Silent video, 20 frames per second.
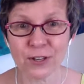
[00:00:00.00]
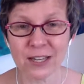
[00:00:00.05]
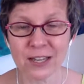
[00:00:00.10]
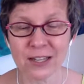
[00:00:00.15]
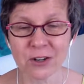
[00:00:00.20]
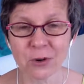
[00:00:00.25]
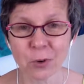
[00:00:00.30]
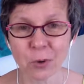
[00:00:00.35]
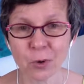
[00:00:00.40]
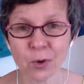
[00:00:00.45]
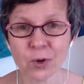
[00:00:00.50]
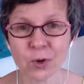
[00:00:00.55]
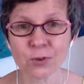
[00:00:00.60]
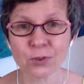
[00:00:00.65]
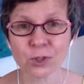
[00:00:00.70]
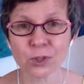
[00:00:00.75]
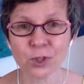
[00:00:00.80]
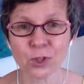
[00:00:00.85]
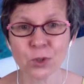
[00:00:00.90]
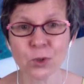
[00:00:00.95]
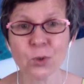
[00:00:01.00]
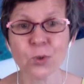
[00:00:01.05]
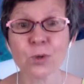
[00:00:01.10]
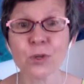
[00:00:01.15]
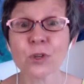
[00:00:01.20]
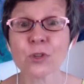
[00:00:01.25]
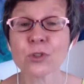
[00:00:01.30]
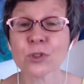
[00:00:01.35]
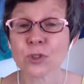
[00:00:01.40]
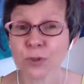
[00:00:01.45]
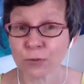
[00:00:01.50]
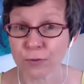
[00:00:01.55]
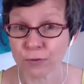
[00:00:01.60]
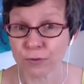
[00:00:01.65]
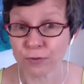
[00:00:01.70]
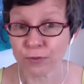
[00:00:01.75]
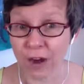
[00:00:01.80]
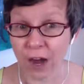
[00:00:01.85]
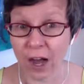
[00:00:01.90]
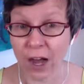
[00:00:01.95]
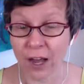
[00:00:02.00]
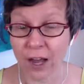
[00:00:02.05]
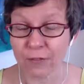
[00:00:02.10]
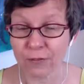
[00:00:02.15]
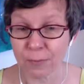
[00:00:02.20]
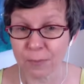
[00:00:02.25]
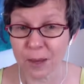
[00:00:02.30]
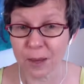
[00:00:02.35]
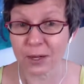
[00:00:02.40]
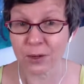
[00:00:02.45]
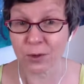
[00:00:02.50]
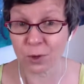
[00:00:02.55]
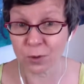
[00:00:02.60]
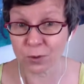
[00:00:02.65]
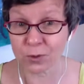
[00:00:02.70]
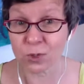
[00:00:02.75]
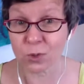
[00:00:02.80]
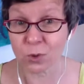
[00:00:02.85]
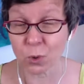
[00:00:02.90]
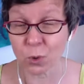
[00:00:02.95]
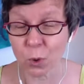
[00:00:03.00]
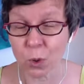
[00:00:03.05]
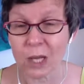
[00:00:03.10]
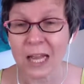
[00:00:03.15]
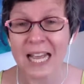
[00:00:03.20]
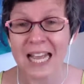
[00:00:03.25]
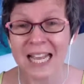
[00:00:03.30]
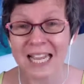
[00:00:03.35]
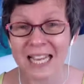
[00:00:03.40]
in order to survive medical school,